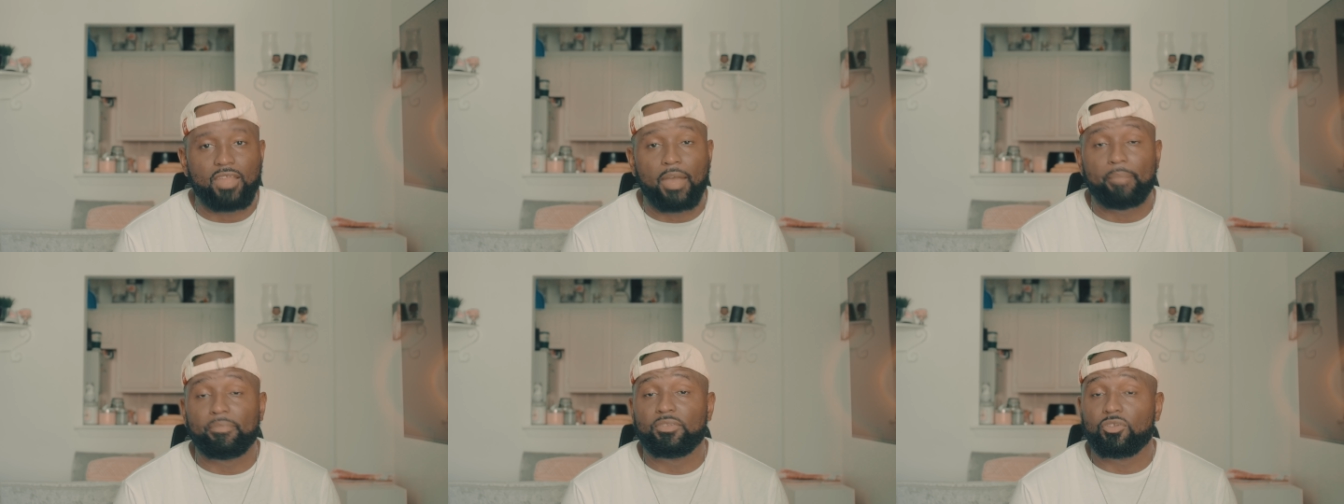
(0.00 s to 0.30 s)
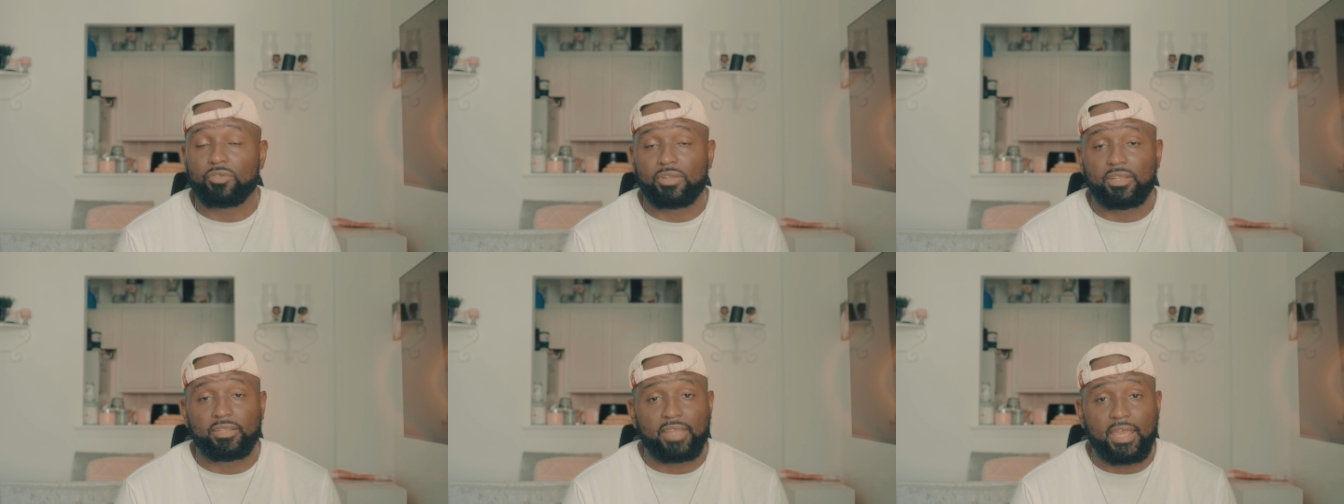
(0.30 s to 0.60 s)
I mean
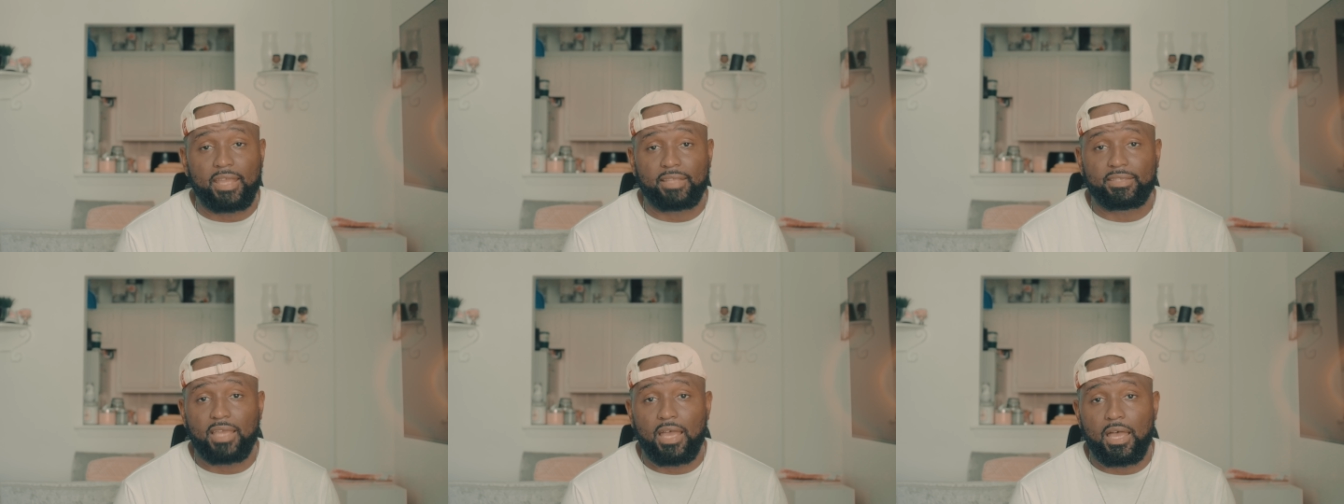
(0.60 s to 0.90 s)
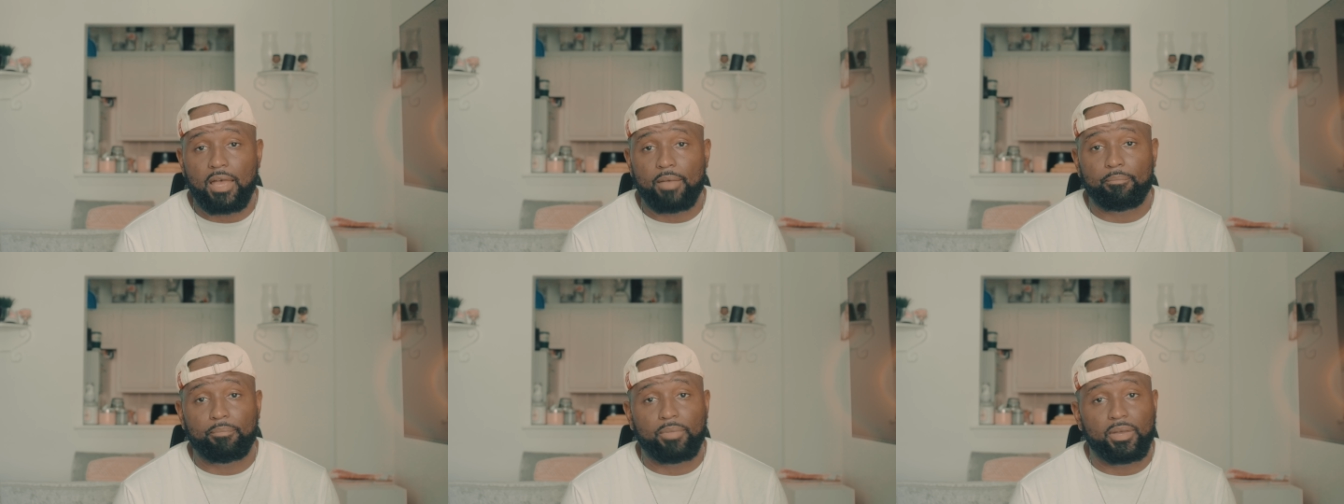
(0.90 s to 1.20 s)
during the
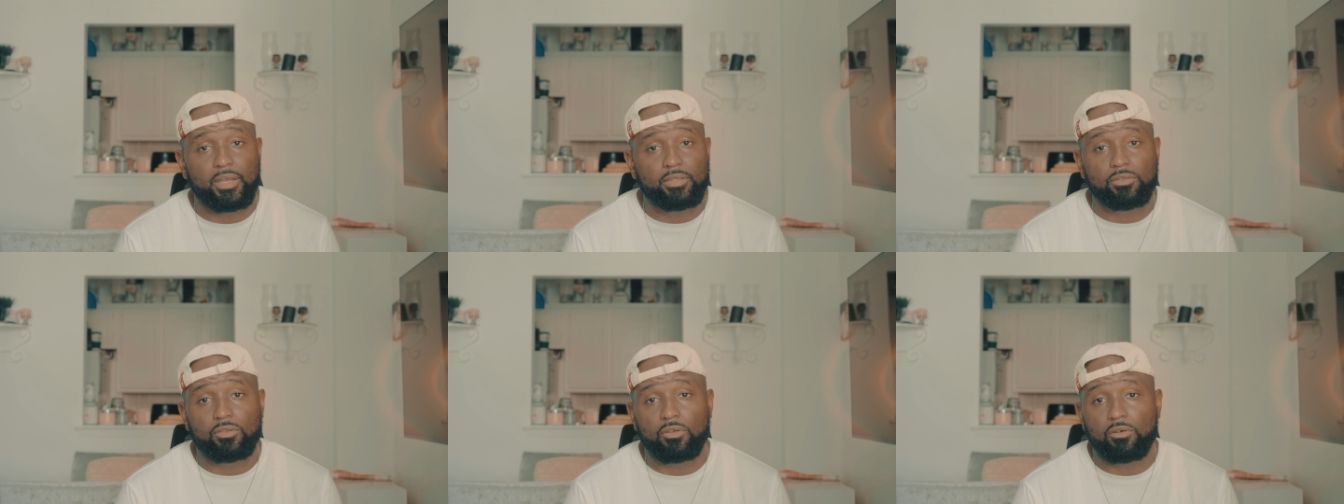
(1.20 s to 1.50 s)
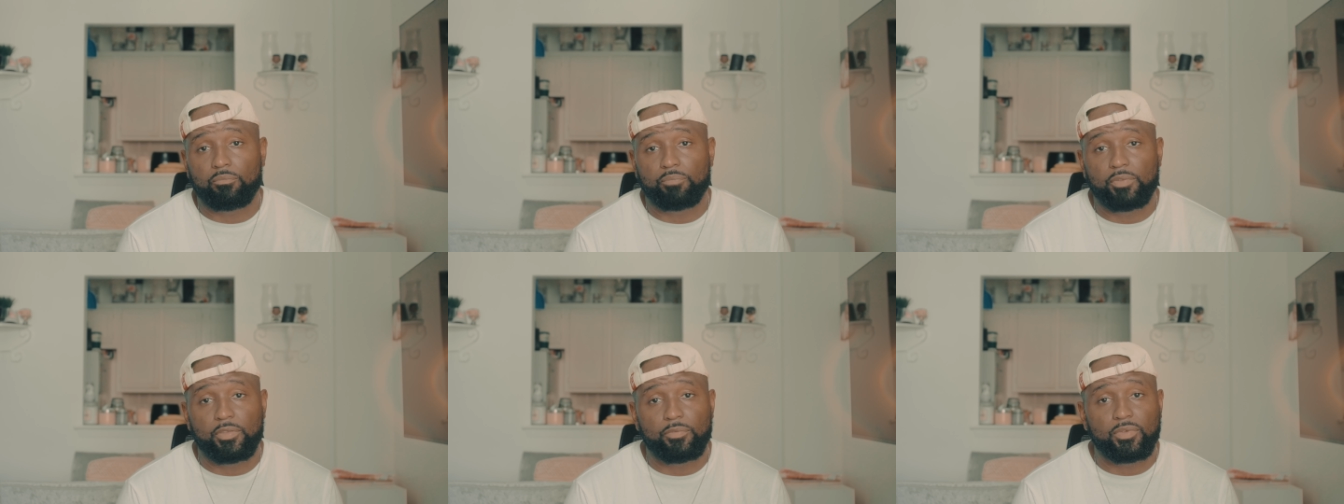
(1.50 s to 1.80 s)
daytime, but you
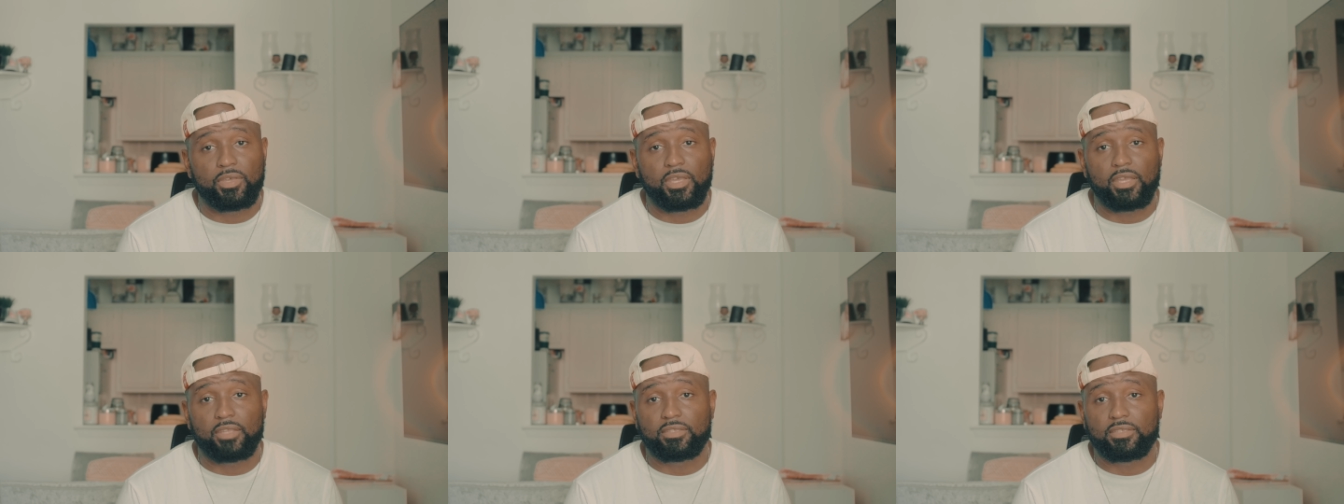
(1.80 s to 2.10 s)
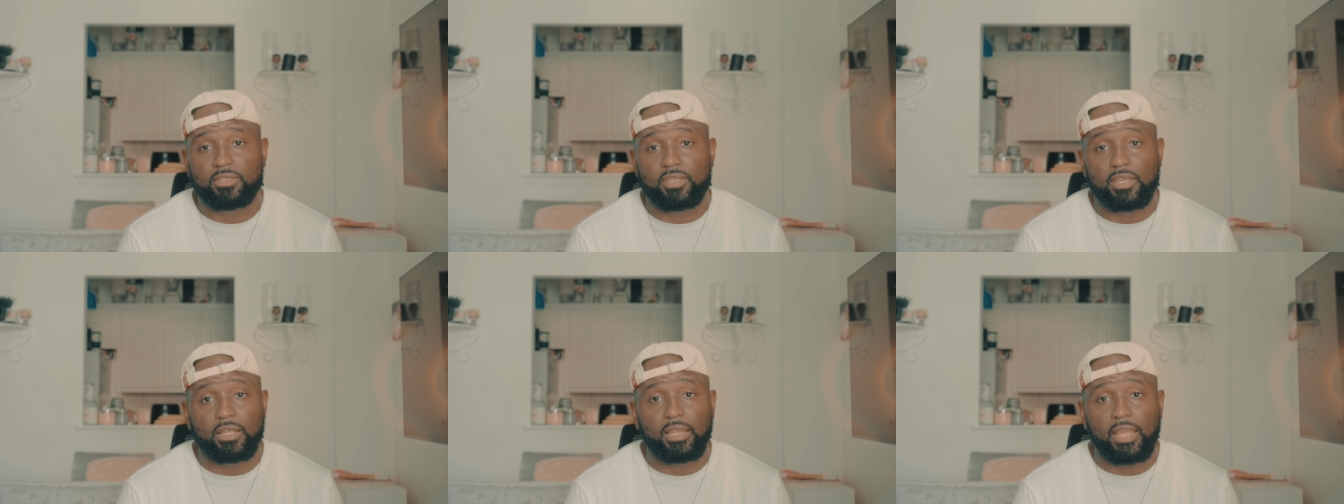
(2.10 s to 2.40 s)
know people
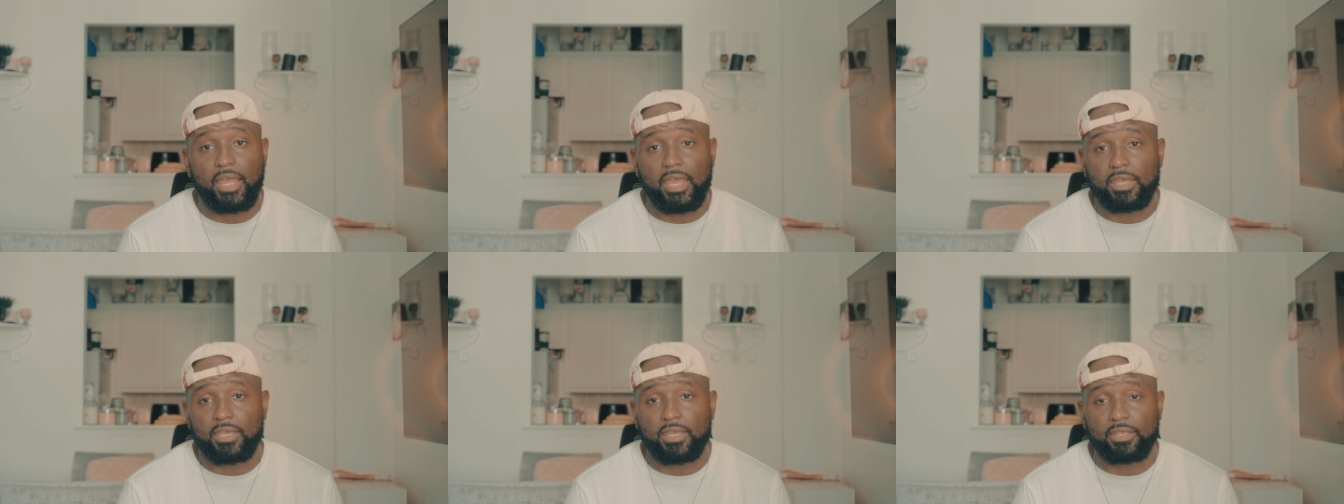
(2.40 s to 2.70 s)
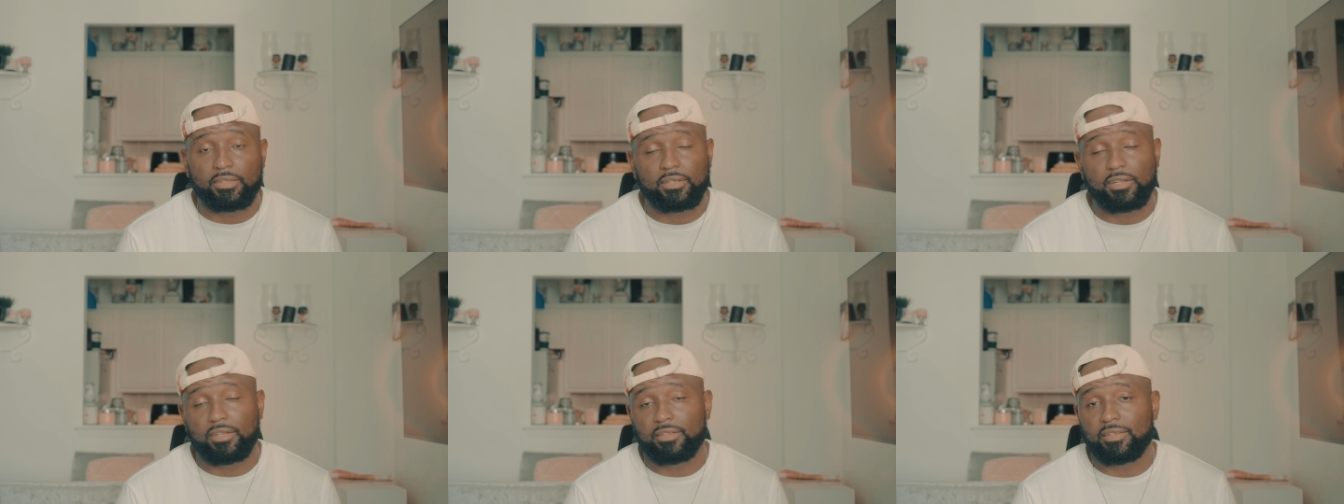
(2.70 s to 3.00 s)
get there late,
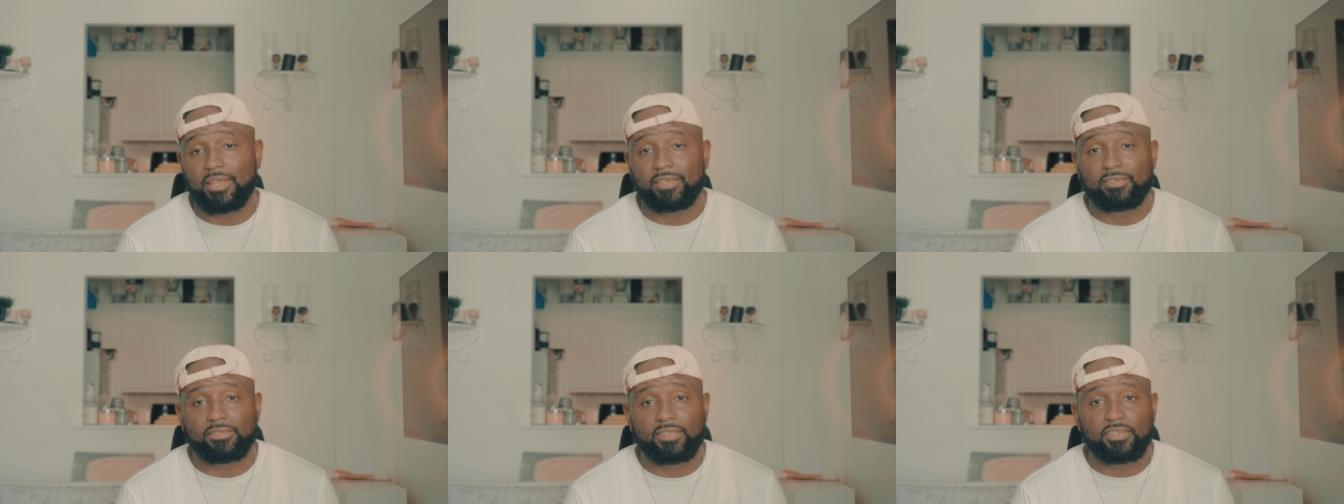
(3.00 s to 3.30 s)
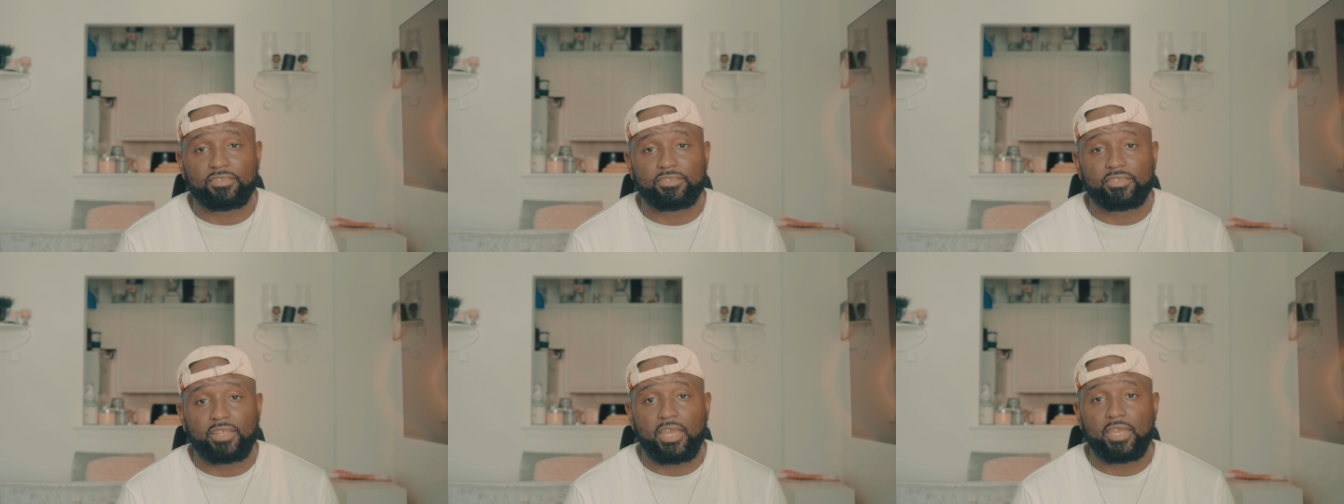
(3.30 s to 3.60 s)
get to their
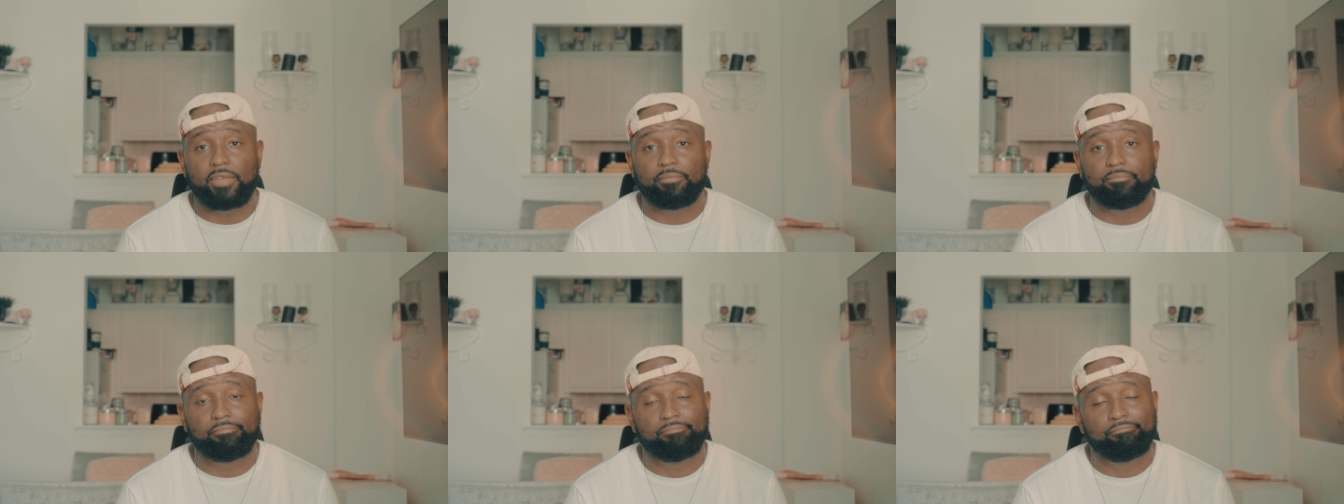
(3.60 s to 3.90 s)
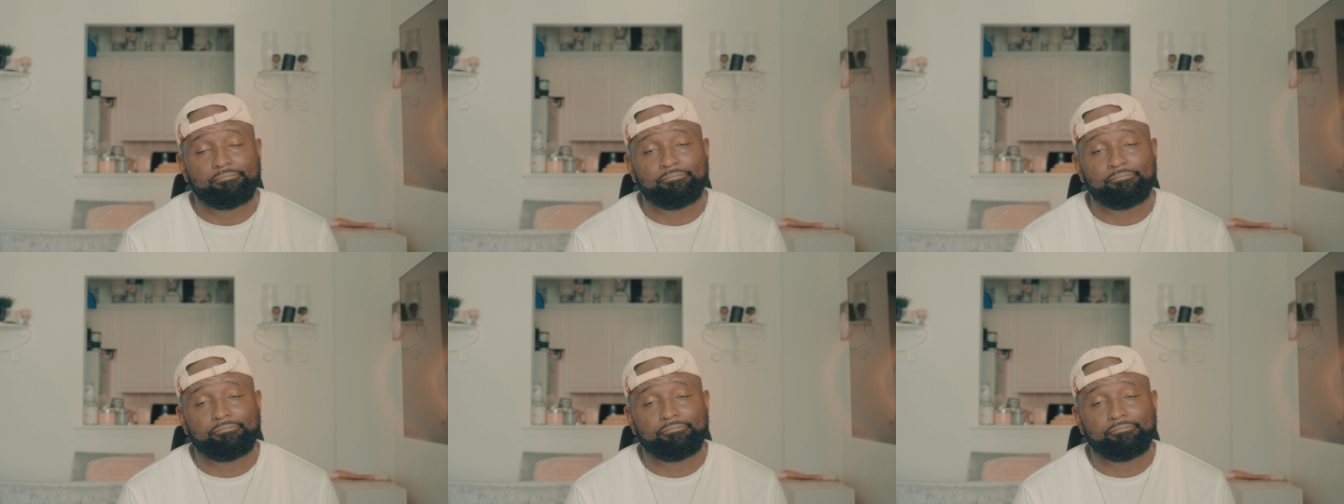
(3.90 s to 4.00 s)
destinations late.